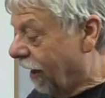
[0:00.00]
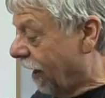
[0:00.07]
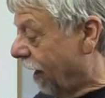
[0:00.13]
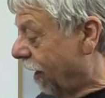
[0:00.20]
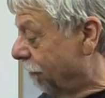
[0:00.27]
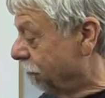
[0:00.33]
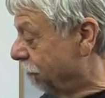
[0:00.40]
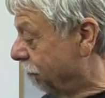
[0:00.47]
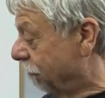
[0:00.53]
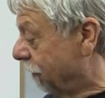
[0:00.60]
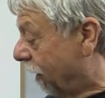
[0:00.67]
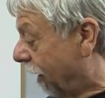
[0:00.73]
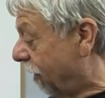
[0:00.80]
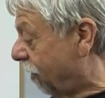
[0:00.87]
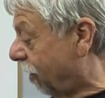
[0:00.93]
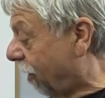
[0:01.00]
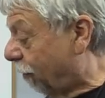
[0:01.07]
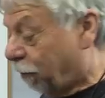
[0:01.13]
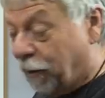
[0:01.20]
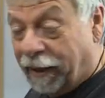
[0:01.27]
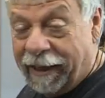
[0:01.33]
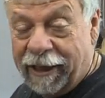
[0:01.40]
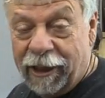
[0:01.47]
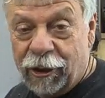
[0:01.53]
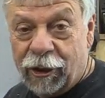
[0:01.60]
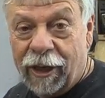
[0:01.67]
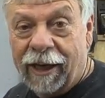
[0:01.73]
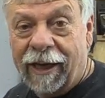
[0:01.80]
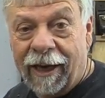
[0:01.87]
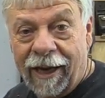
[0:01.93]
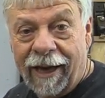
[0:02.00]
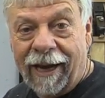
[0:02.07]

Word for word: Um, nice little planing jig,